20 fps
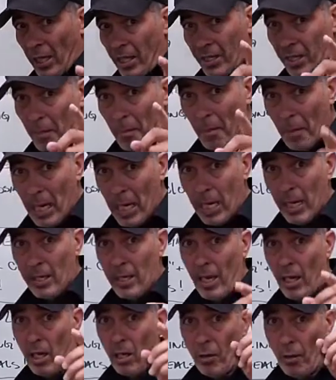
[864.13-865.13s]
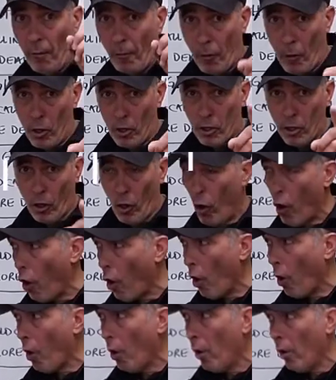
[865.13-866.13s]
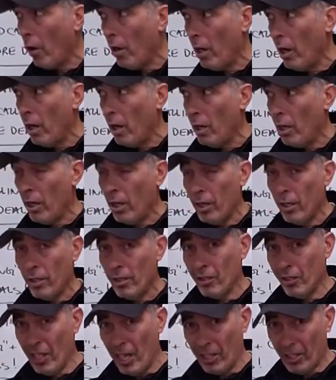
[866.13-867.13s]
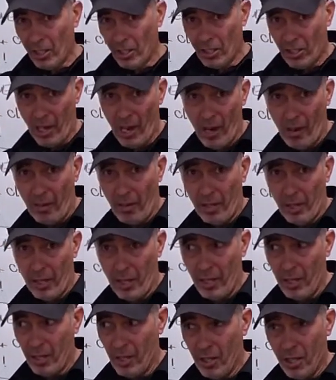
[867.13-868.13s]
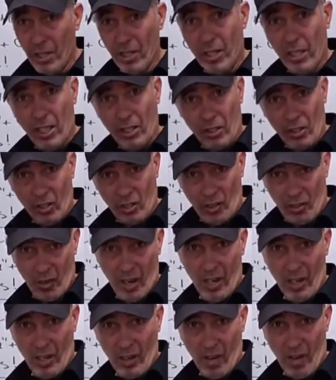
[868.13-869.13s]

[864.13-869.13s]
doesn't mean that on the first call, necessarily, you're going to get the credit